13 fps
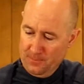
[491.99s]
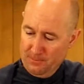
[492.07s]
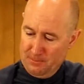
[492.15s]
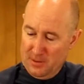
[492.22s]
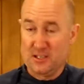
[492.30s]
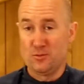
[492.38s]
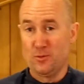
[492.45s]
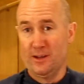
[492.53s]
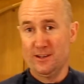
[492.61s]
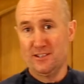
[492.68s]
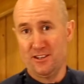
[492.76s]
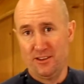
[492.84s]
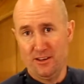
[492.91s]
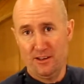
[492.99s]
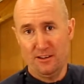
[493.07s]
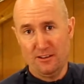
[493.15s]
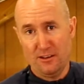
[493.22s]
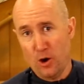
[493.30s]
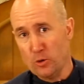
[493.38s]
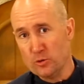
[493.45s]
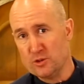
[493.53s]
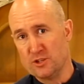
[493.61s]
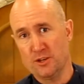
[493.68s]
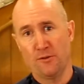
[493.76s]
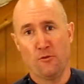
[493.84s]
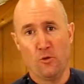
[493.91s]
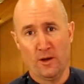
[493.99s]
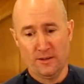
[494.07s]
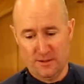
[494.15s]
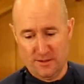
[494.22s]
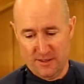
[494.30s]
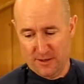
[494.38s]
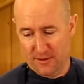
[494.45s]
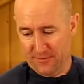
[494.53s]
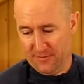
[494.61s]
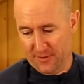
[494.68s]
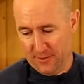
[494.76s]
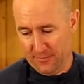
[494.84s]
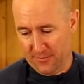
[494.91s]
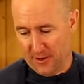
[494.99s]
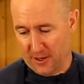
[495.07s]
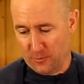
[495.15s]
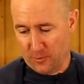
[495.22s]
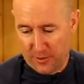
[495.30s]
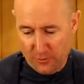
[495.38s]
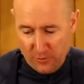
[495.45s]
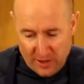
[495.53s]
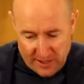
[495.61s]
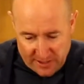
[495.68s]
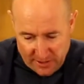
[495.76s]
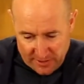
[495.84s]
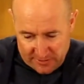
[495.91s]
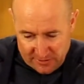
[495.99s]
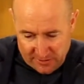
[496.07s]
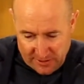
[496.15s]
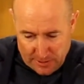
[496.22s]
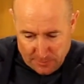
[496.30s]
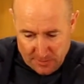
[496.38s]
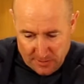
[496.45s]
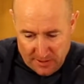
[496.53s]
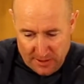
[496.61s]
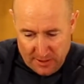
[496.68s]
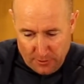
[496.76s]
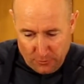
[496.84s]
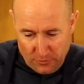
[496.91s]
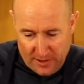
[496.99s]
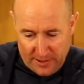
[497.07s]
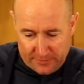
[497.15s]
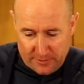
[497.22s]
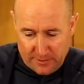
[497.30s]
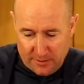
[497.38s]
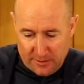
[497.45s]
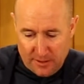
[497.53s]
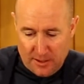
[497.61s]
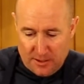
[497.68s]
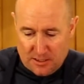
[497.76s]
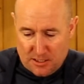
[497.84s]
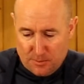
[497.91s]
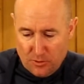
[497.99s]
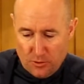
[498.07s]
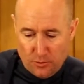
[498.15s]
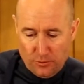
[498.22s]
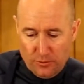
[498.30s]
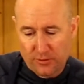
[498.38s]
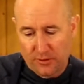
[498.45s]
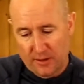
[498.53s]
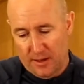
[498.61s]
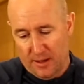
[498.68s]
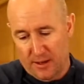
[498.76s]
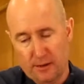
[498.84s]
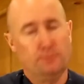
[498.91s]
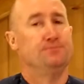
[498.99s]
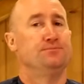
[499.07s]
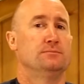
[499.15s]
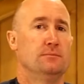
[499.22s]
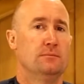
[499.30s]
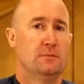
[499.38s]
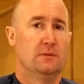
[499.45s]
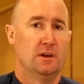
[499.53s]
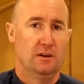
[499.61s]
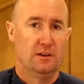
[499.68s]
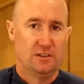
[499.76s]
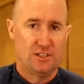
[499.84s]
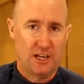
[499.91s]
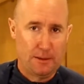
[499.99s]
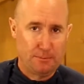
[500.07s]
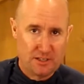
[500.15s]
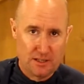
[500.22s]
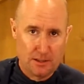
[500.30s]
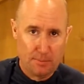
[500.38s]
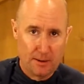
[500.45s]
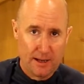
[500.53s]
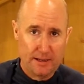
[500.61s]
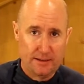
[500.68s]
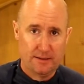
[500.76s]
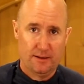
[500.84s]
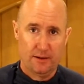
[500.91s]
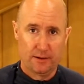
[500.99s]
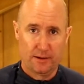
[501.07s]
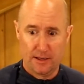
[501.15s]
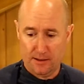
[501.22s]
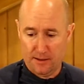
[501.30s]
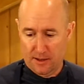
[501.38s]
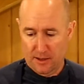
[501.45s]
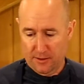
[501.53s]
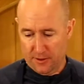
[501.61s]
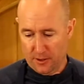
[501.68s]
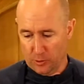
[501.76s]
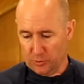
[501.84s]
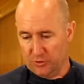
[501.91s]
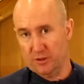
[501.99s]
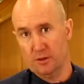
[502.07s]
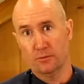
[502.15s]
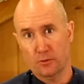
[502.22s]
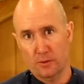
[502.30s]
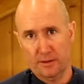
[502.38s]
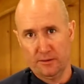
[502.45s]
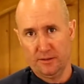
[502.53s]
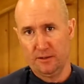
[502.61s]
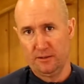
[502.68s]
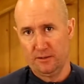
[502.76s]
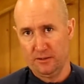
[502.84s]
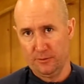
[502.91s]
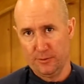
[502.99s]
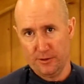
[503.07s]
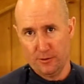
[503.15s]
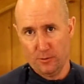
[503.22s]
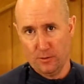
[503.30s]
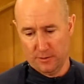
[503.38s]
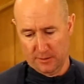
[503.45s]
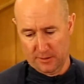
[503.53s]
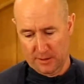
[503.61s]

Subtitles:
best ones are the old silver ones that you find with a really nice, deep, rounded, smooth shape to the blade. Okay, the old silver ones, that's what you want.